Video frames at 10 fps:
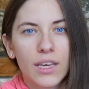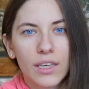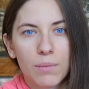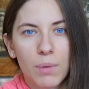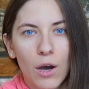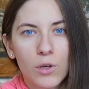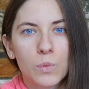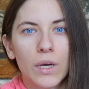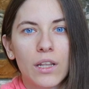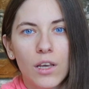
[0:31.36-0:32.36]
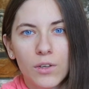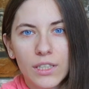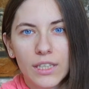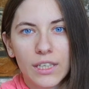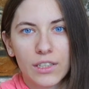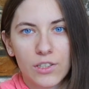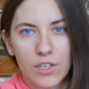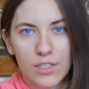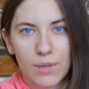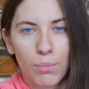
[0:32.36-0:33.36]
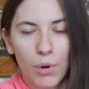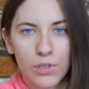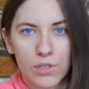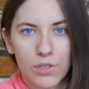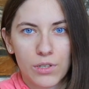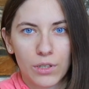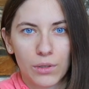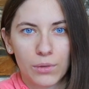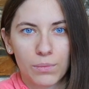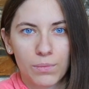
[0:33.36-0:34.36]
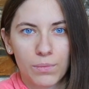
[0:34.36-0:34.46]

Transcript: Think about why learning English is important to you.